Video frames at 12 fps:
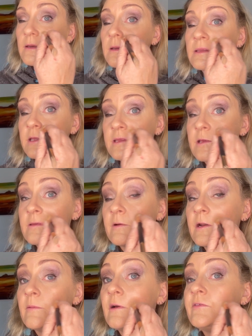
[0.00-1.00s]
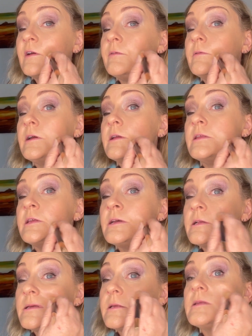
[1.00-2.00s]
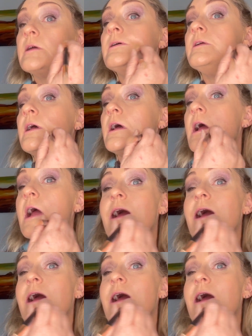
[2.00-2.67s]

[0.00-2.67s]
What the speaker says: This is one of my favorite concealers, so yeah.